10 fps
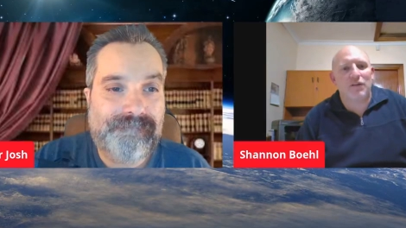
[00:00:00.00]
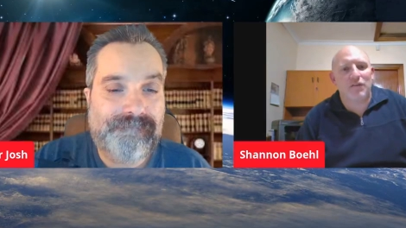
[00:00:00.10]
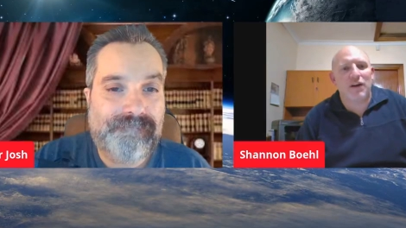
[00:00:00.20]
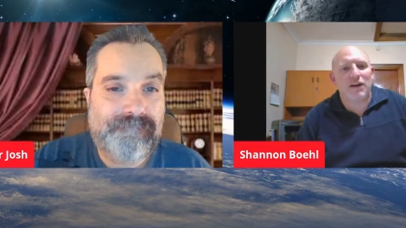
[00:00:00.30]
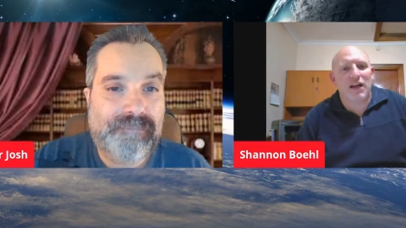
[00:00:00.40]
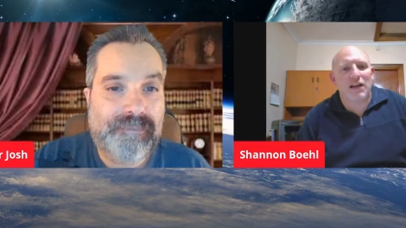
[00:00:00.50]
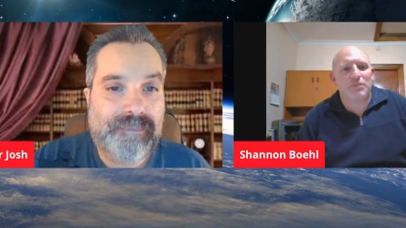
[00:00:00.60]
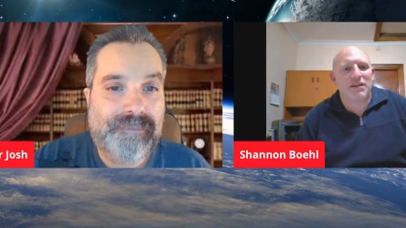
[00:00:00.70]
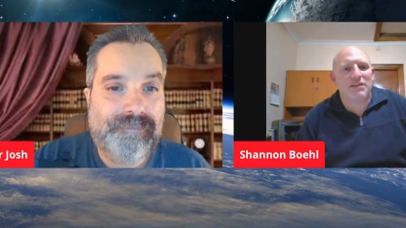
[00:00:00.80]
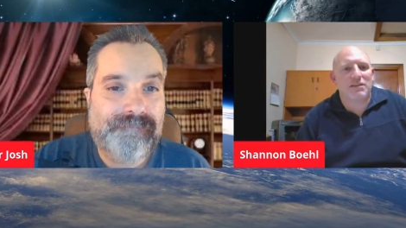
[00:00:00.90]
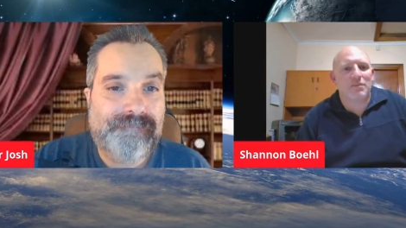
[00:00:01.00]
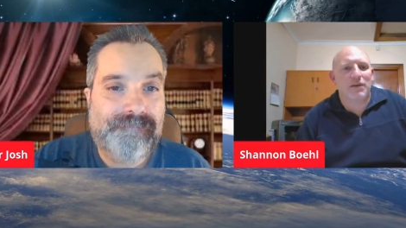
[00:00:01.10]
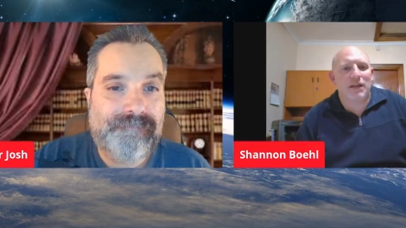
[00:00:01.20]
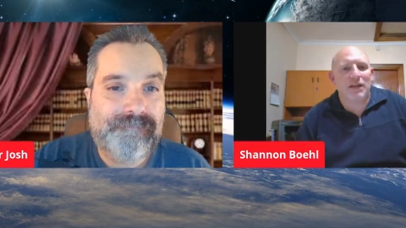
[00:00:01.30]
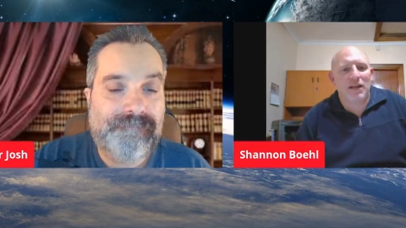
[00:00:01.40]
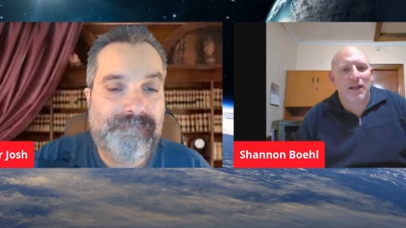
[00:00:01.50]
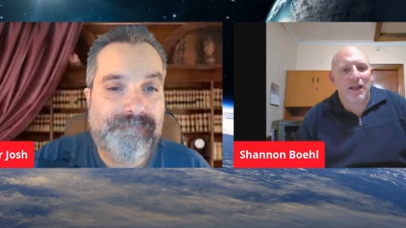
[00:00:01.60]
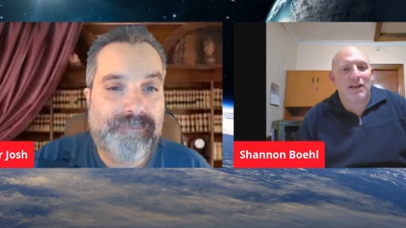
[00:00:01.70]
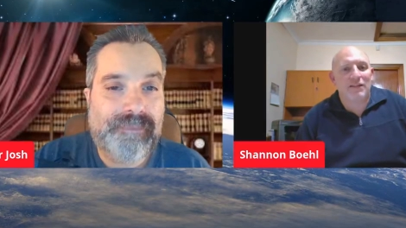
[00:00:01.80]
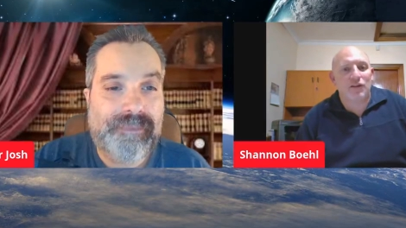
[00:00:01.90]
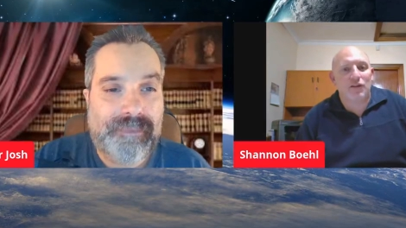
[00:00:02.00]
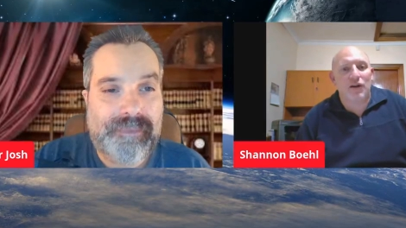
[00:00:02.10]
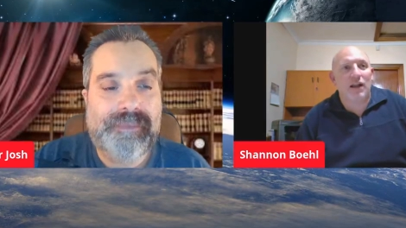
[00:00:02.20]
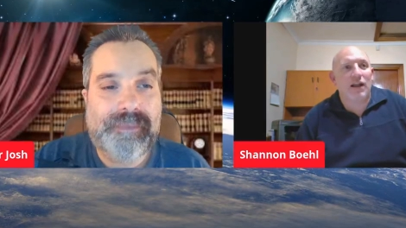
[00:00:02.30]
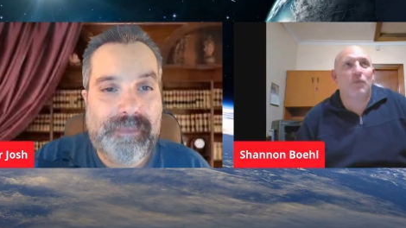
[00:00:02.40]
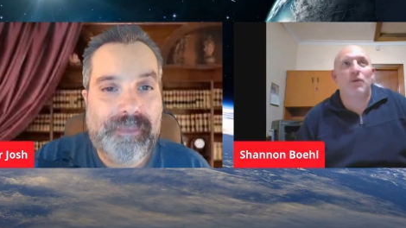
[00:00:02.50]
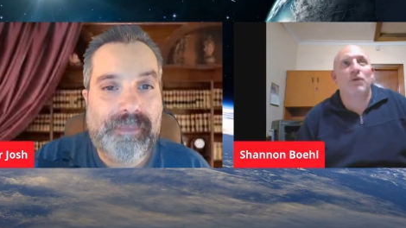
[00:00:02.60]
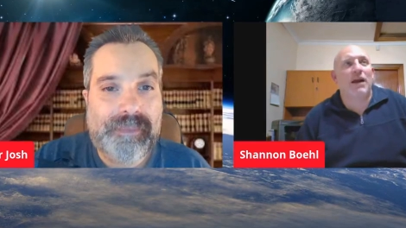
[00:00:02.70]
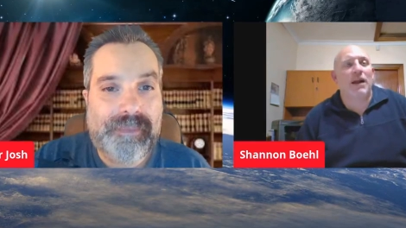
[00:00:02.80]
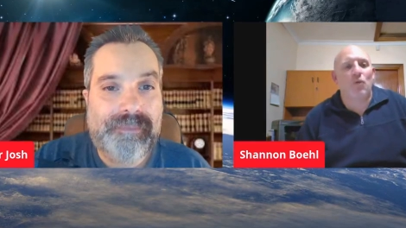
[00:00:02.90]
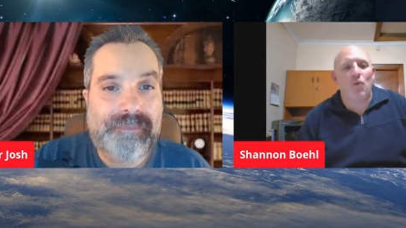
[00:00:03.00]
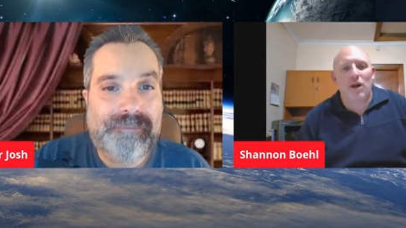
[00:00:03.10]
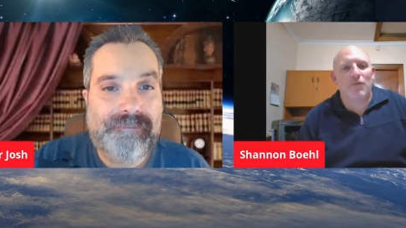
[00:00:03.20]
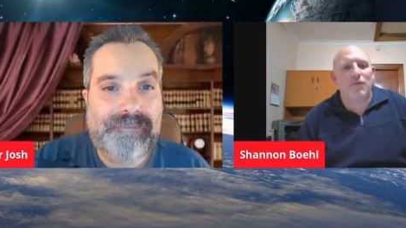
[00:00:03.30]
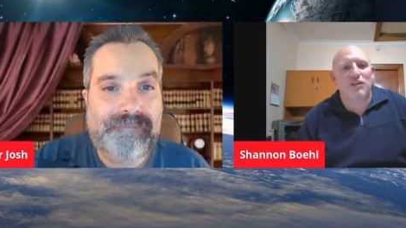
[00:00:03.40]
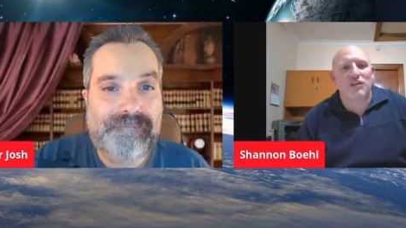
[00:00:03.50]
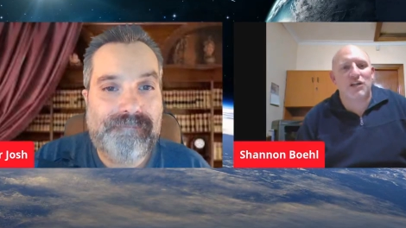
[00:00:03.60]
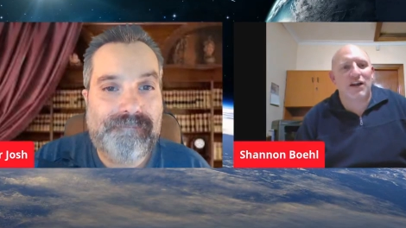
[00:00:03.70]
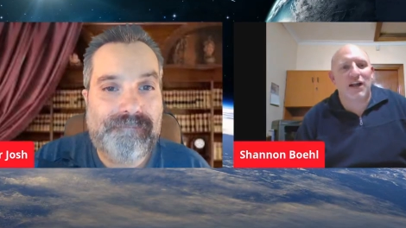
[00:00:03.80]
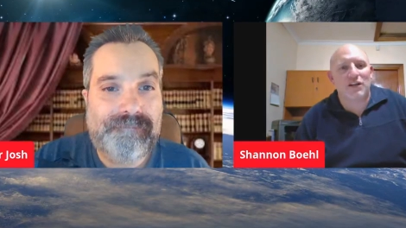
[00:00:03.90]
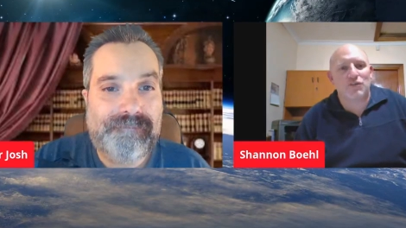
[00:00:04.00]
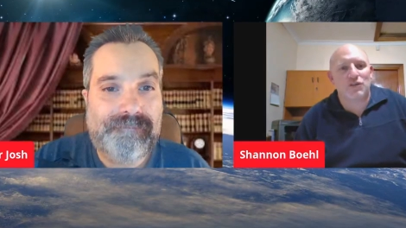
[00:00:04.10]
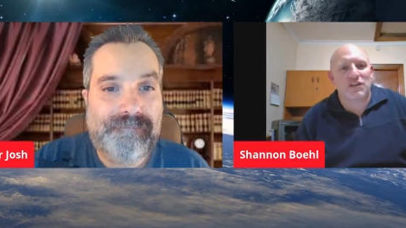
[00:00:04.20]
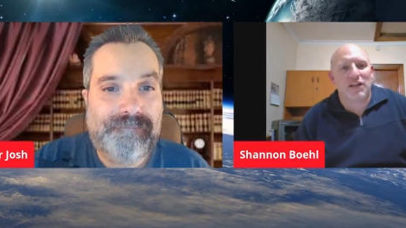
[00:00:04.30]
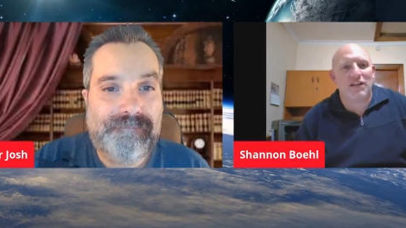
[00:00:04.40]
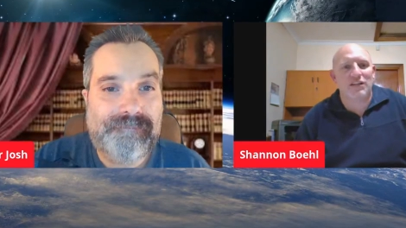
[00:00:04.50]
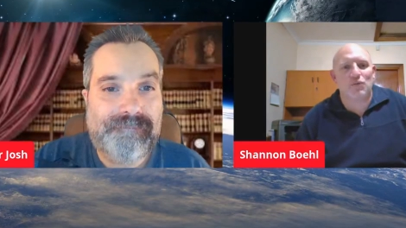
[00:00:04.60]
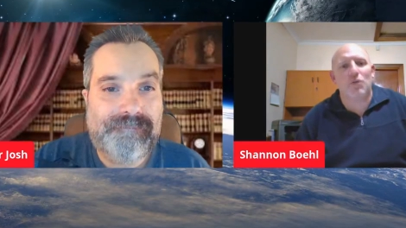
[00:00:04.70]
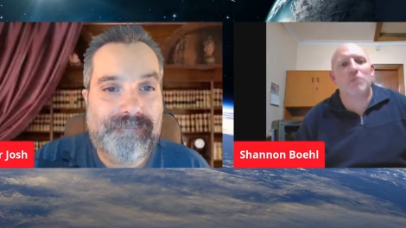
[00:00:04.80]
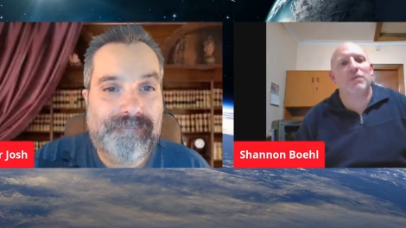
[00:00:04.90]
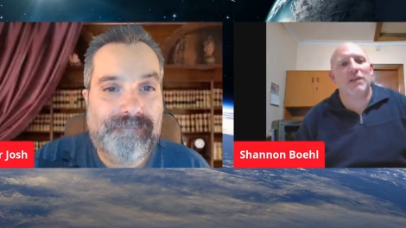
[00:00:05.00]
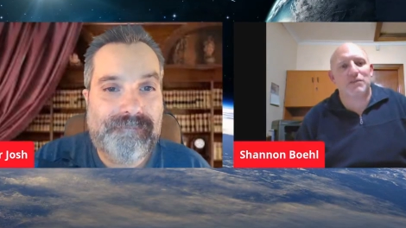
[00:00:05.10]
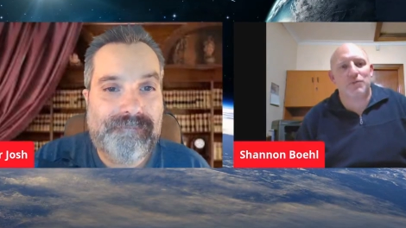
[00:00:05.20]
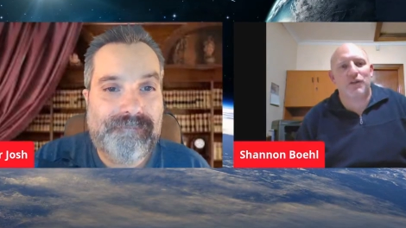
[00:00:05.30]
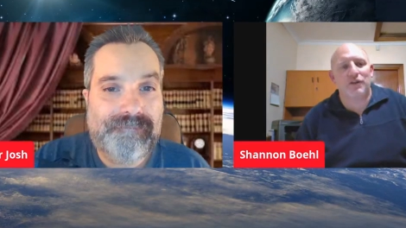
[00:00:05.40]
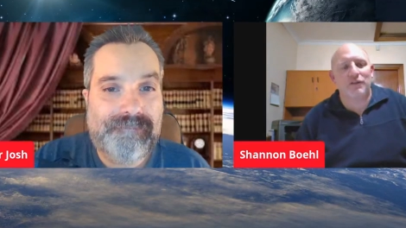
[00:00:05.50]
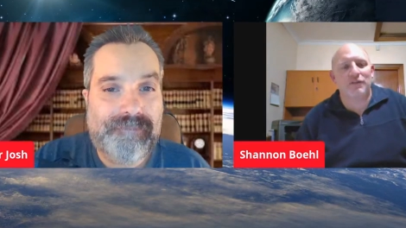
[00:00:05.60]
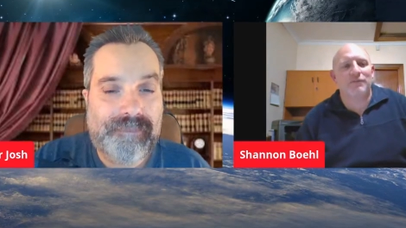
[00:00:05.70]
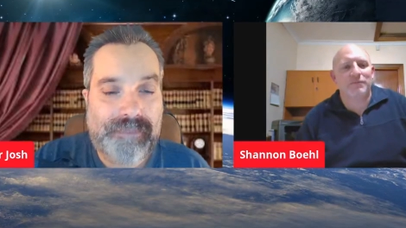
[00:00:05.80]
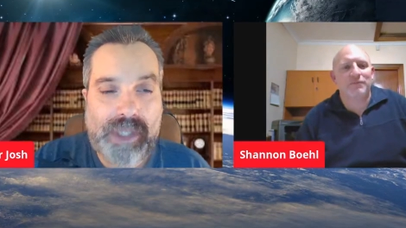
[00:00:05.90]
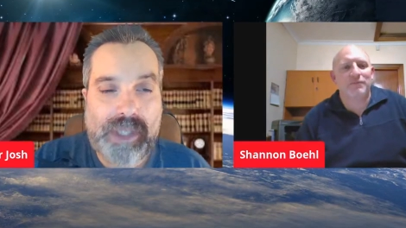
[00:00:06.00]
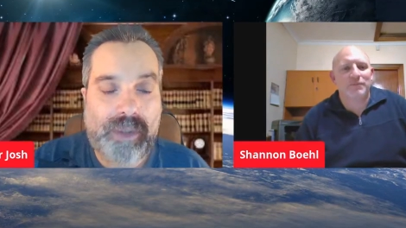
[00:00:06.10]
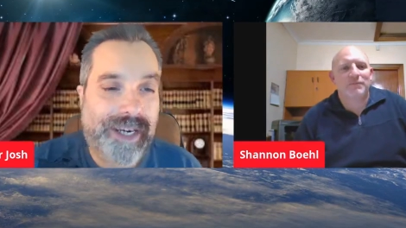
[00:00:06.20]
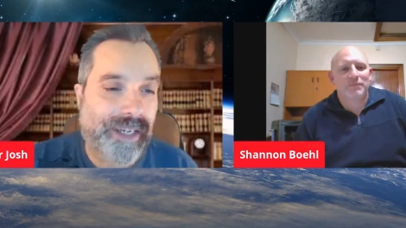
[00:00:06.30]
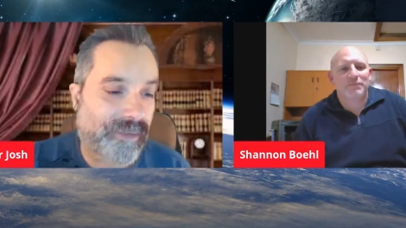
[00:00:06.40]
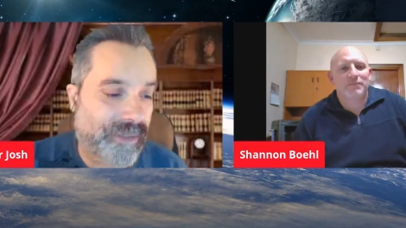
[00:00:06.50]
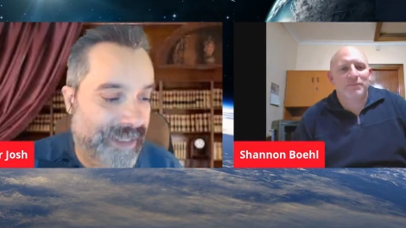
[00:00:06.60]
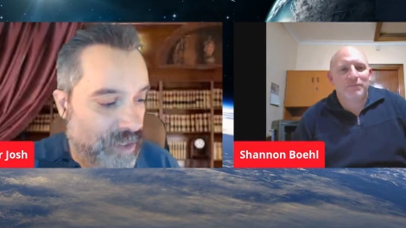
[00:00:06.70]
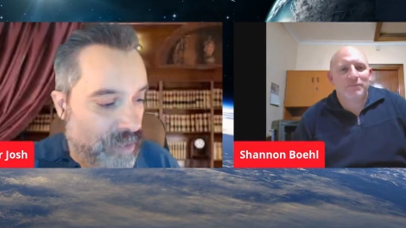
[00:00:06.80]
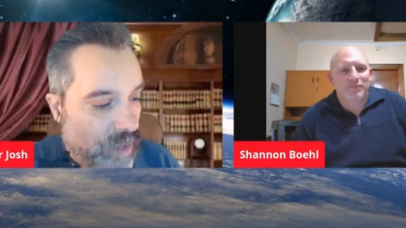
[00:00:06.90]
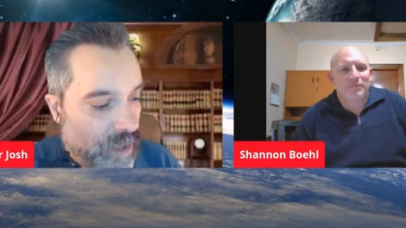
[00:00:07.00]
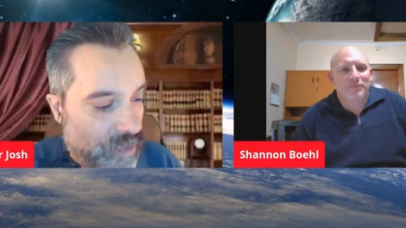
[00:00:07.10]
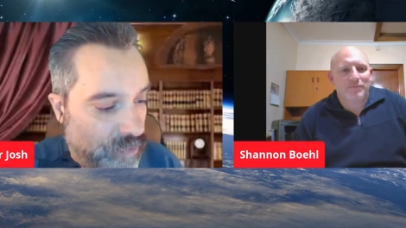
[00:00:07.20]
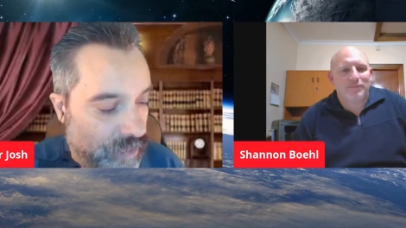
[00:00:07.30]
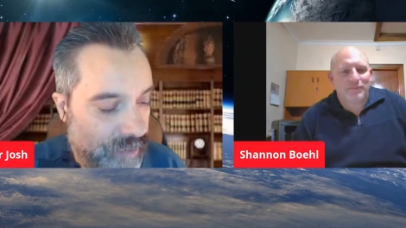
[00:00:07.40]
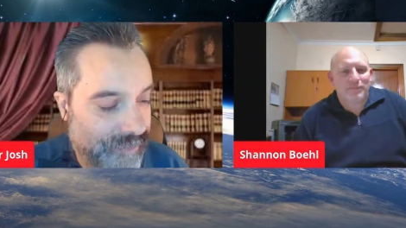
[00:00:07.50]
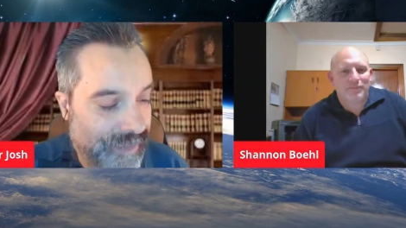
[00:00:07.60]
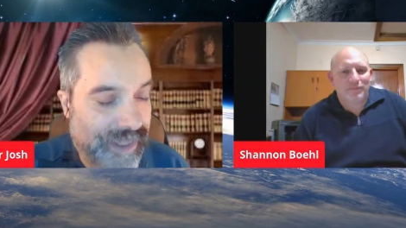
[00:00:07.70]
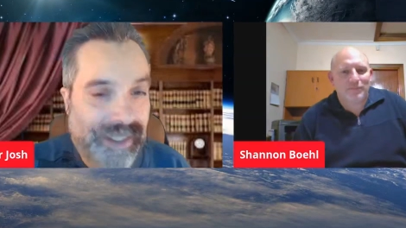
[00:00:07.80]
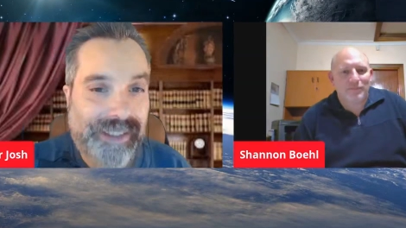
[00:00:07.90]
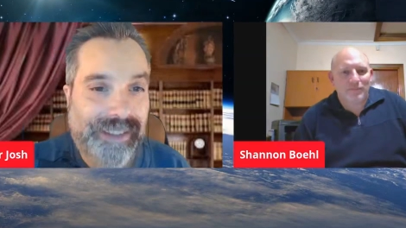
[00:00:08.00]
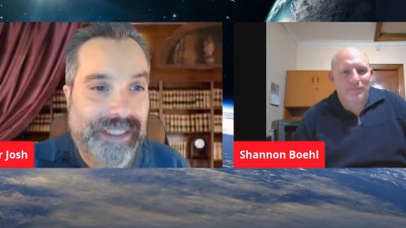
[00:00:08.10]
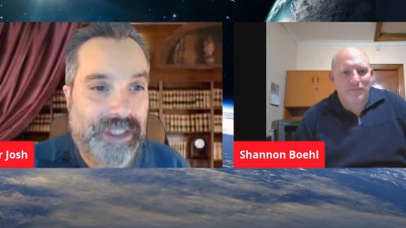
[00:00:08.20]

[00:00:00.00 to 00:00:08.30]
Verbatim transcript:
Speaker 1: a very nice place to be, and it's a great. Uh, we, we got a wonderful missionary house we're staying in, so we're blessed, brother.
Speaker 2: All right. Well, that's wonderful. Right. That's